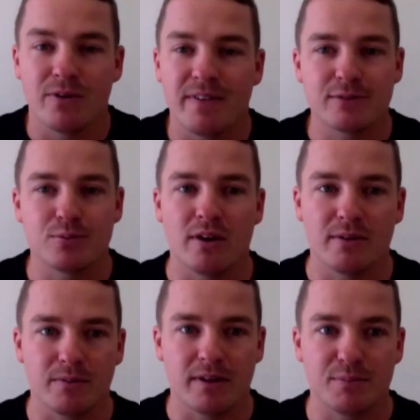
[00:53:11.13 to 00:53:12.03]
and that's
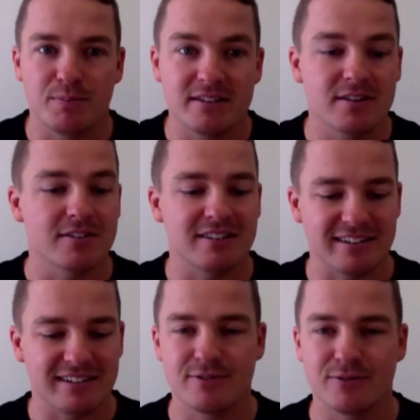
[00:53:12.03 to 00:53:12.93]
why it's been so
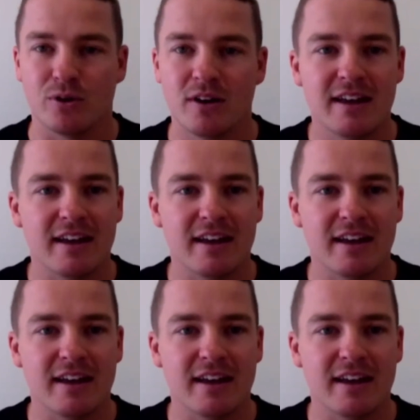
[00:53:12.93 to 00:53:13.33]
successful.